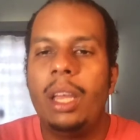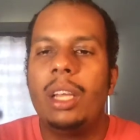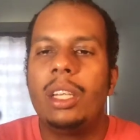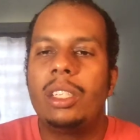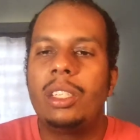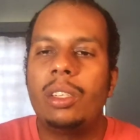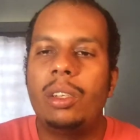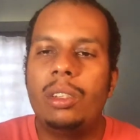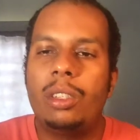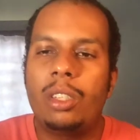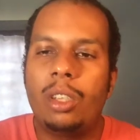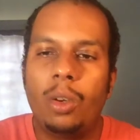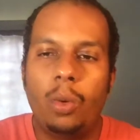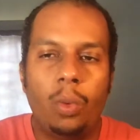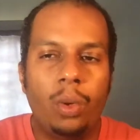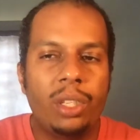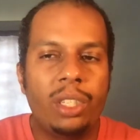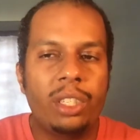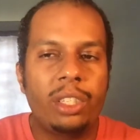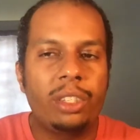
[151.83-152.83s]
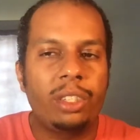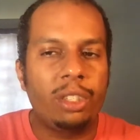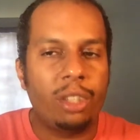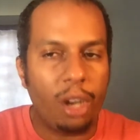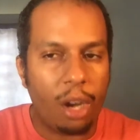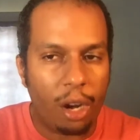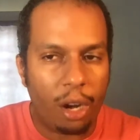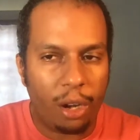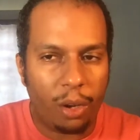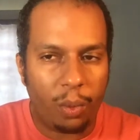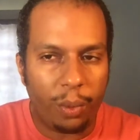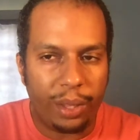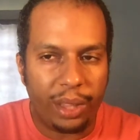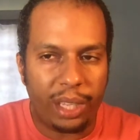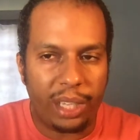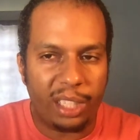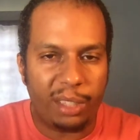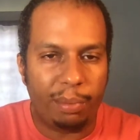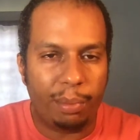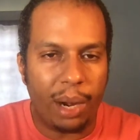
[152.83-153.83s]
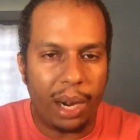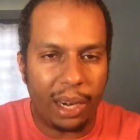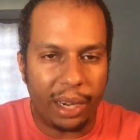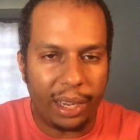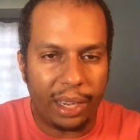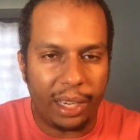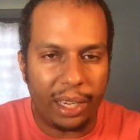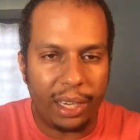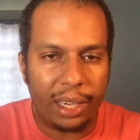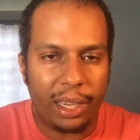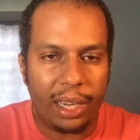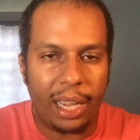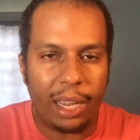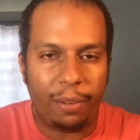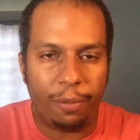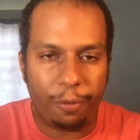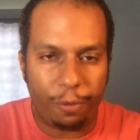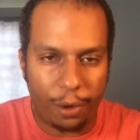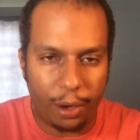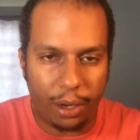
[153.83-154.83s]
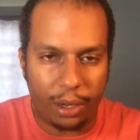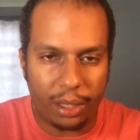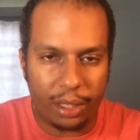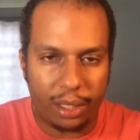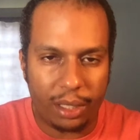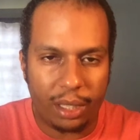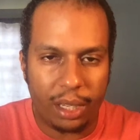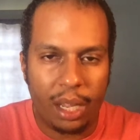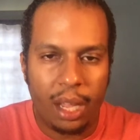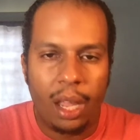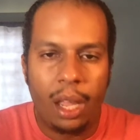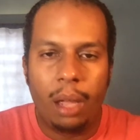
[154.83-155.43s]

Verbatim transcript: Sun-Sun was stern with his bargaining at first,